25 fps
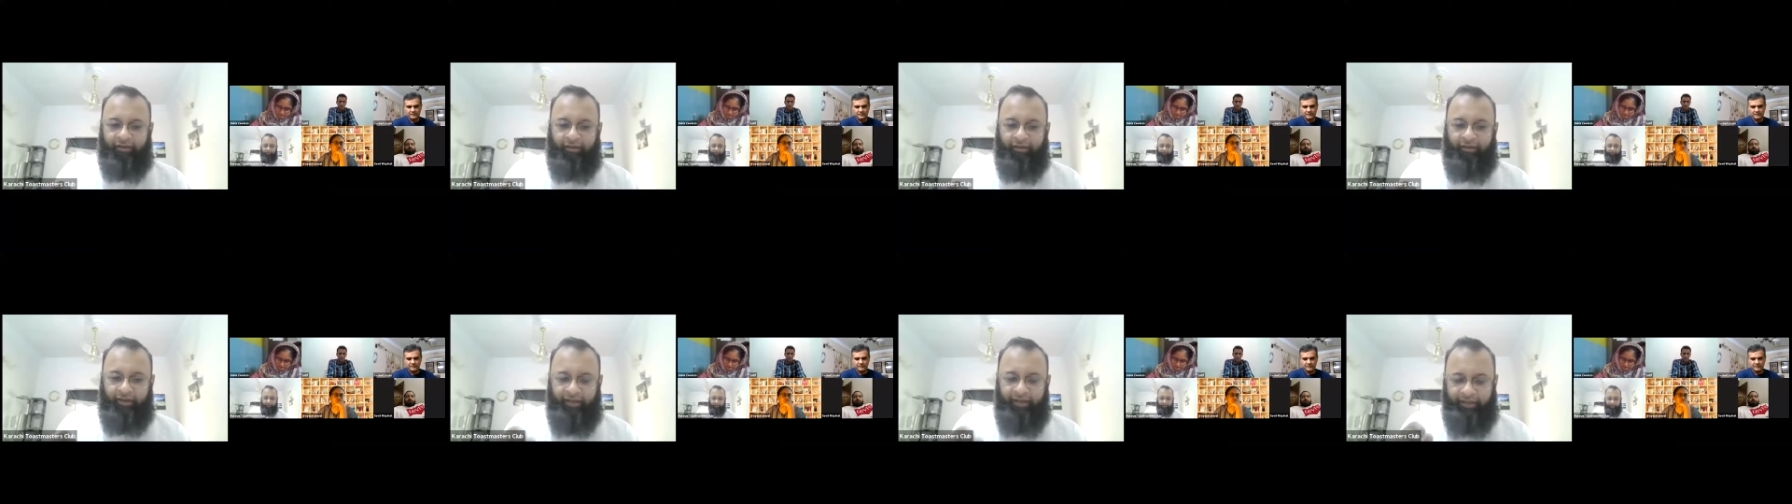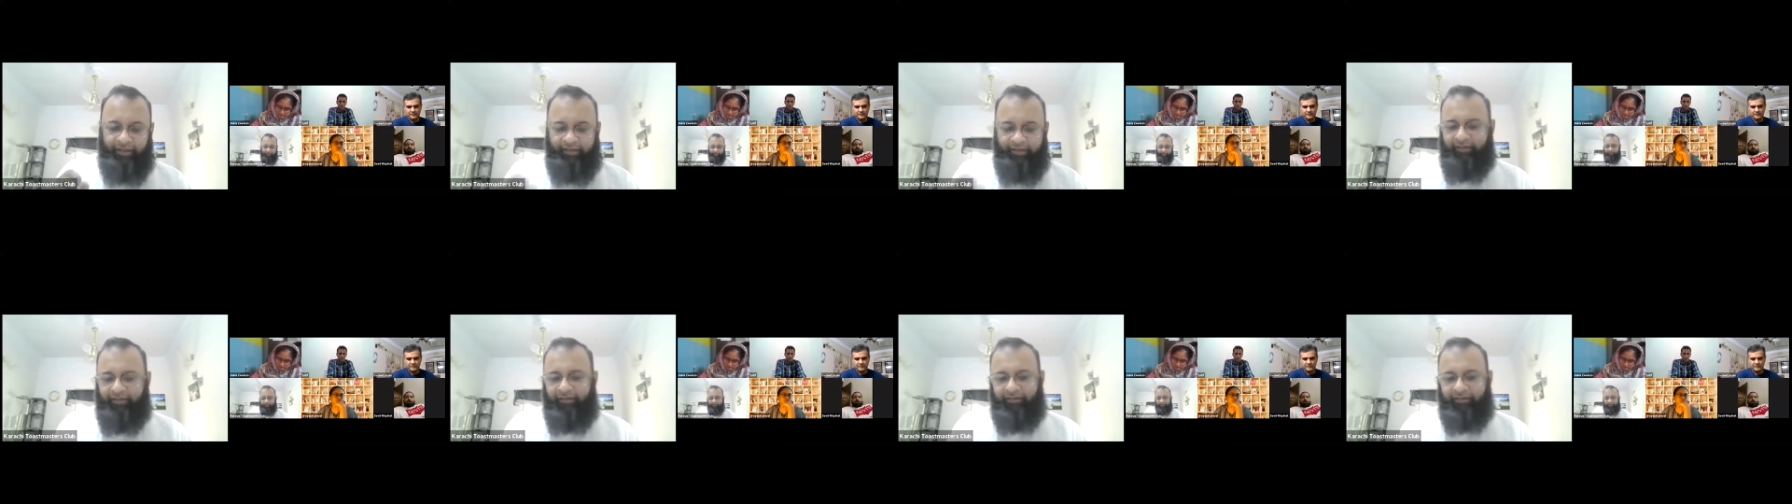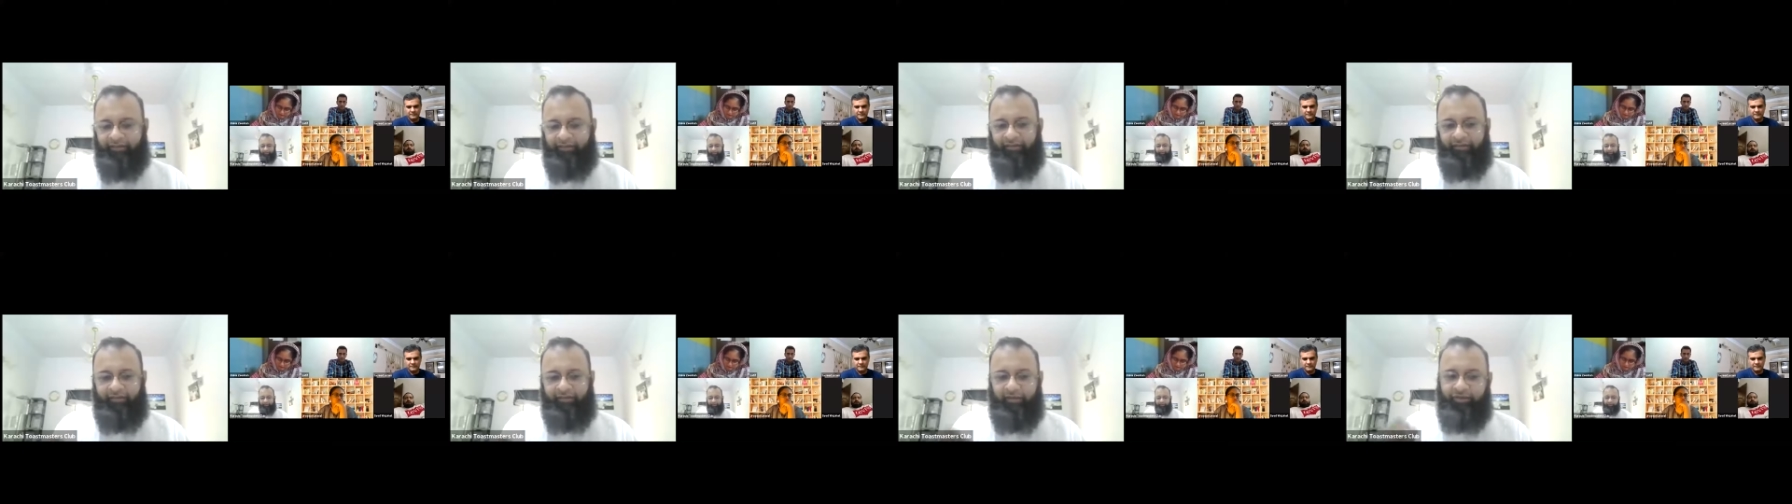it
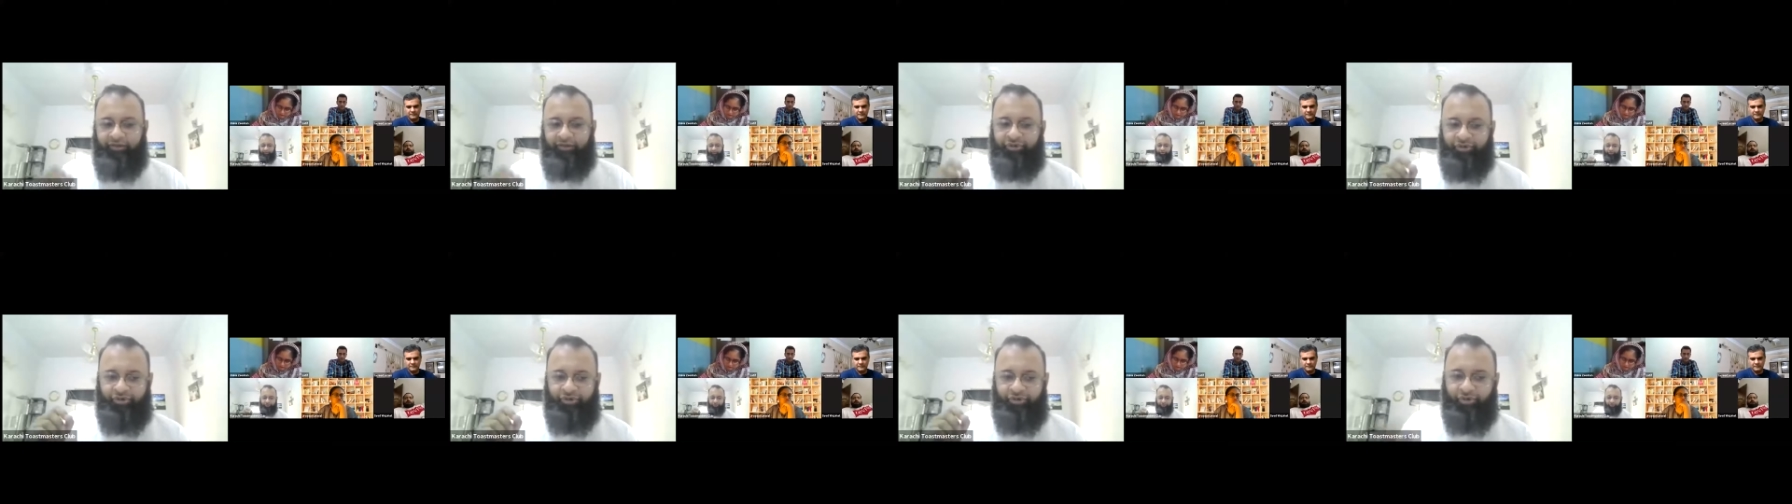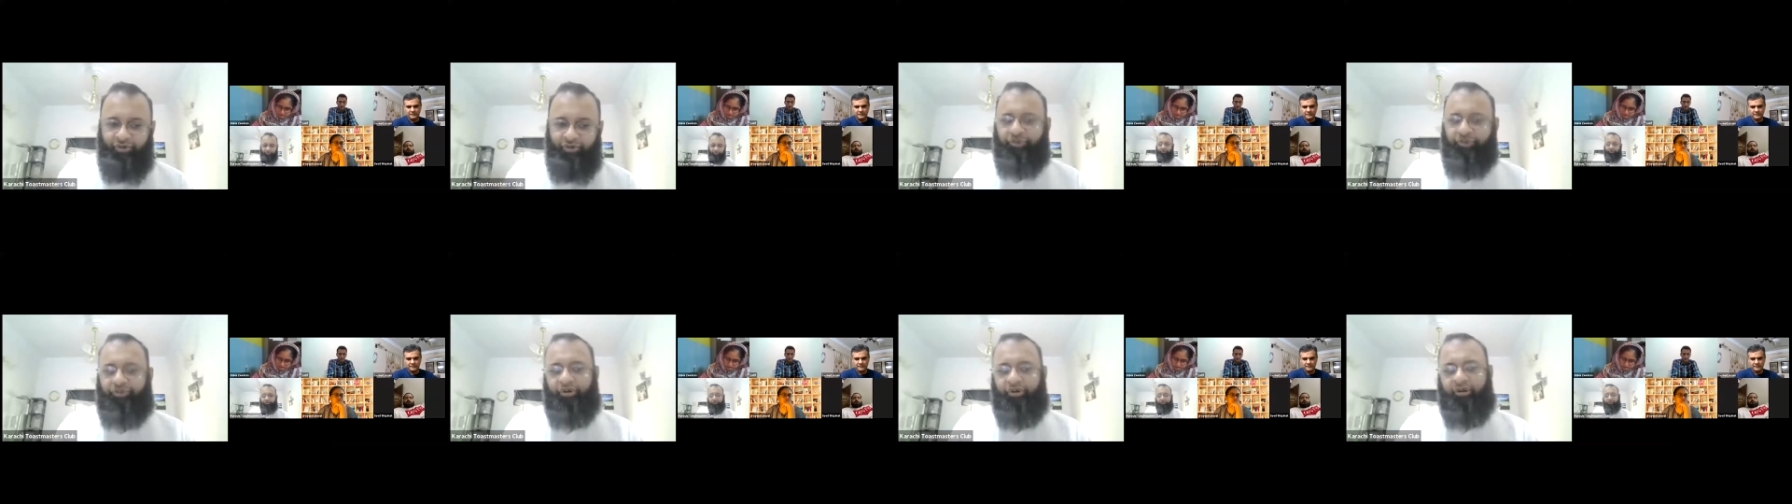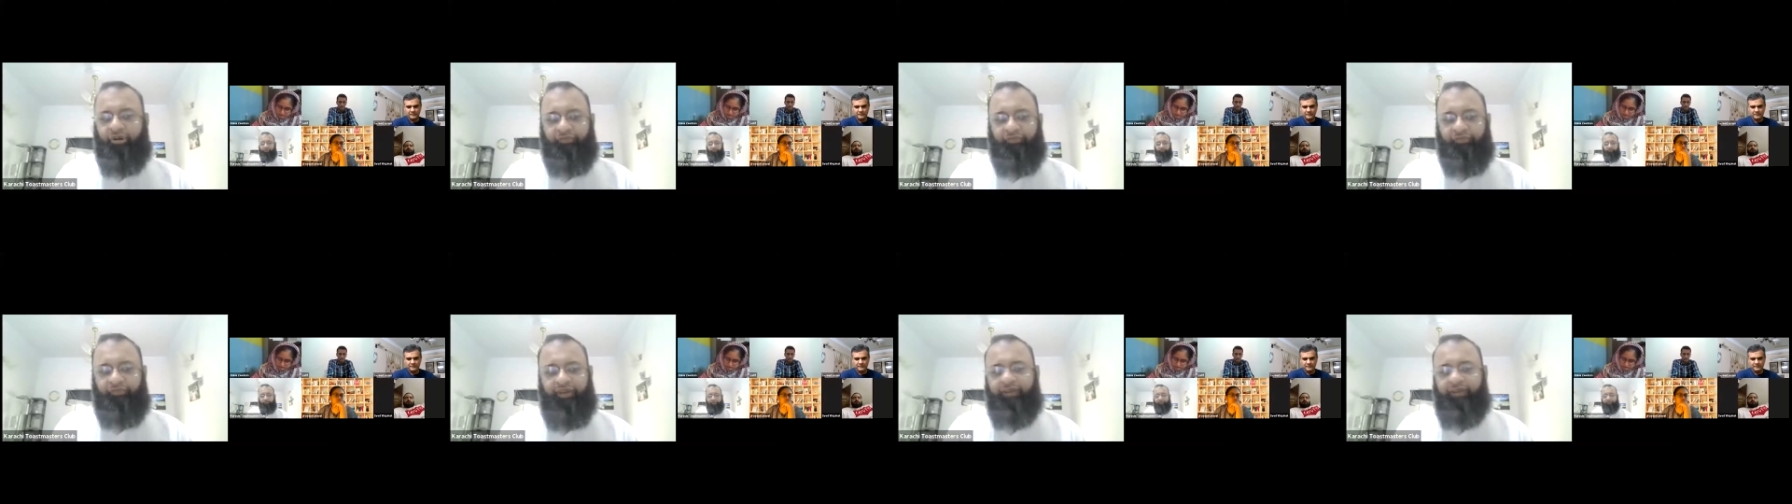is the sure
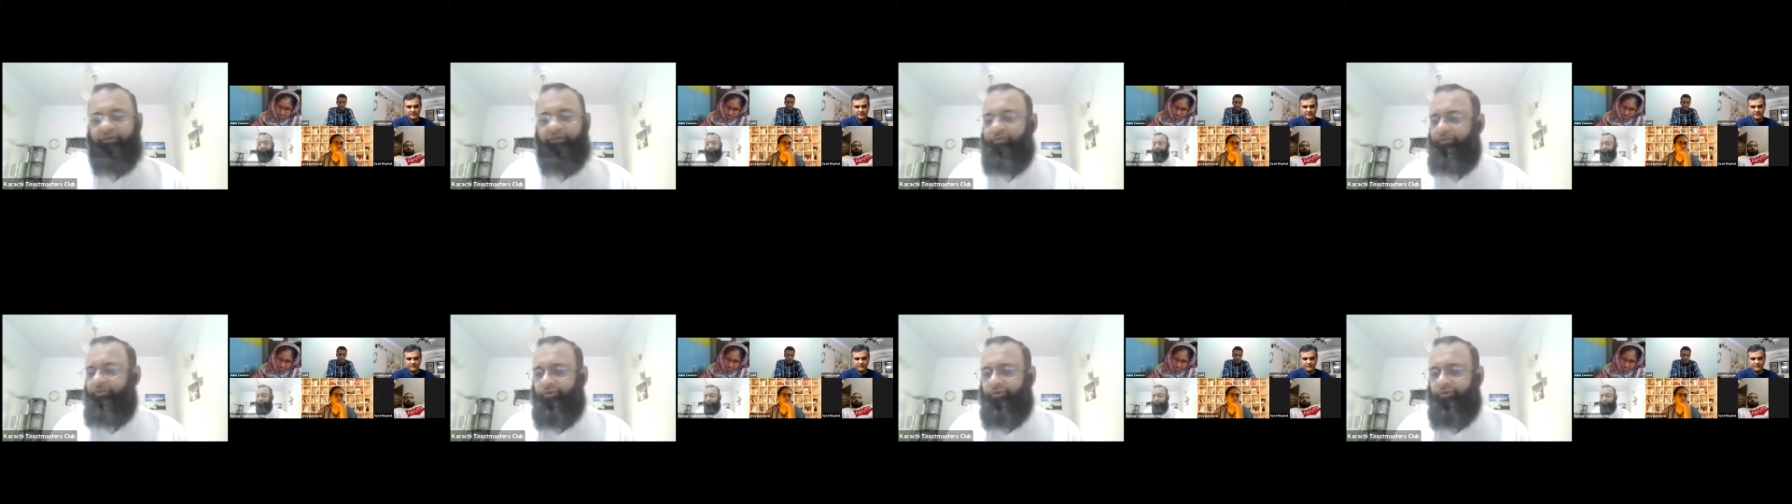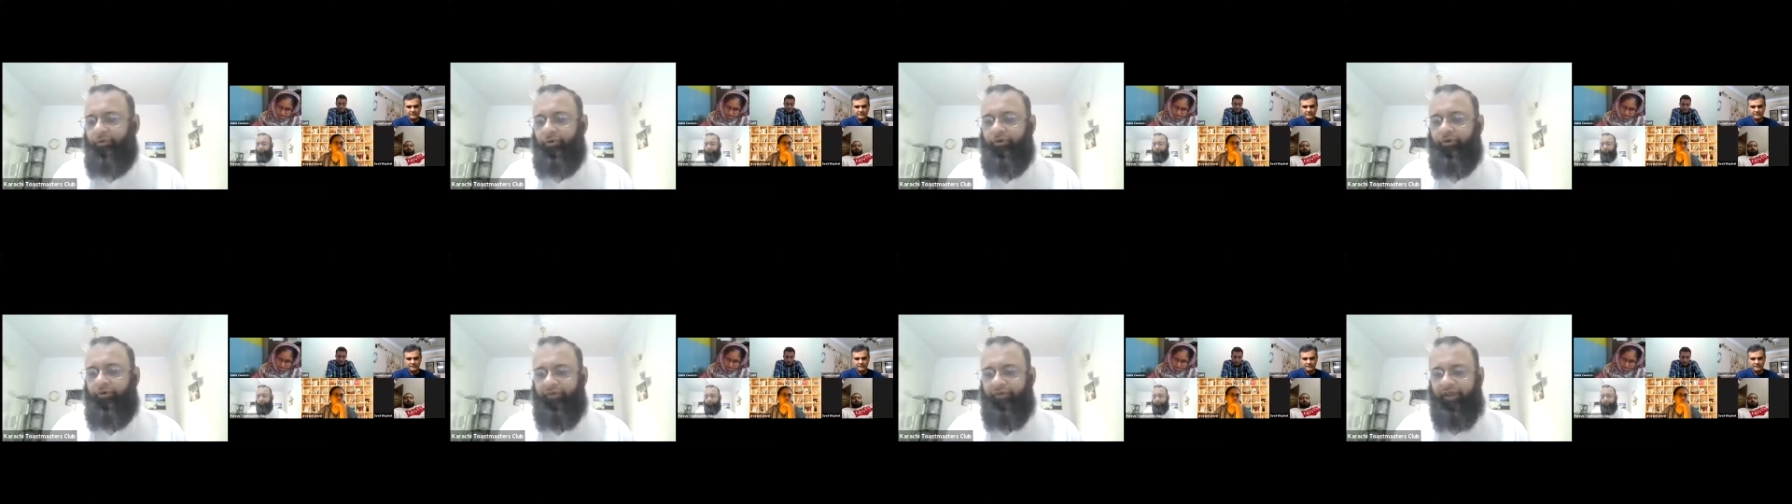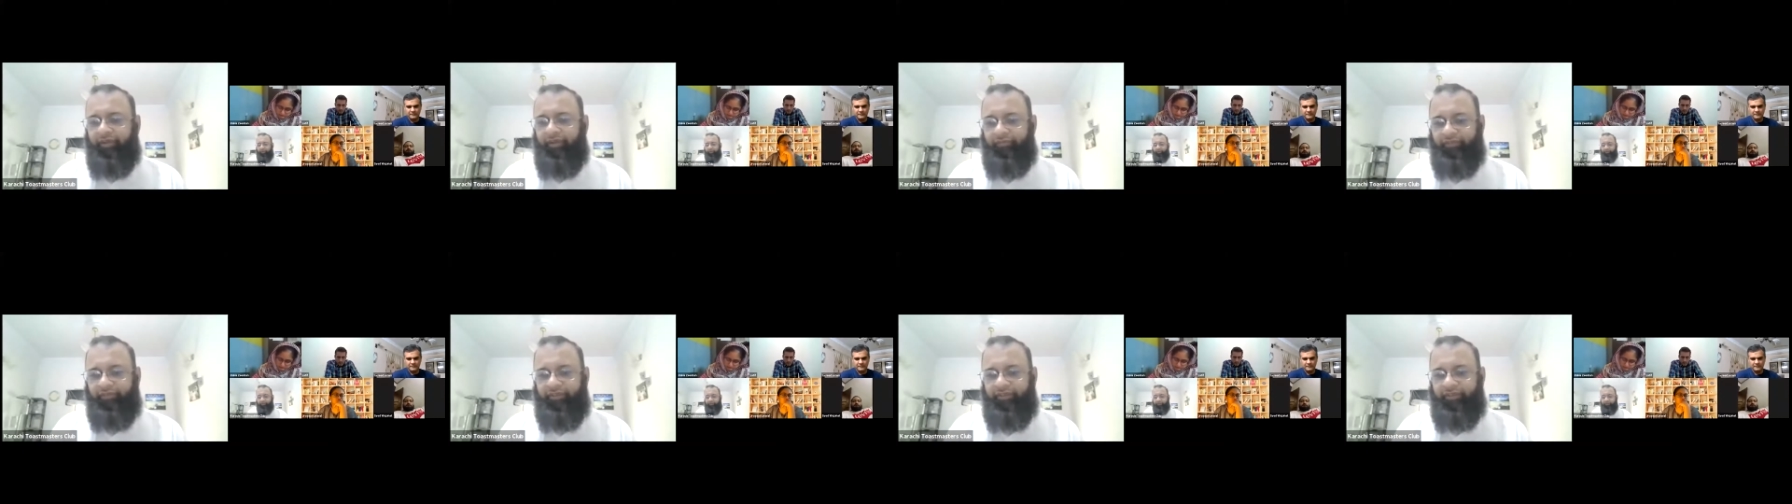shot way to score well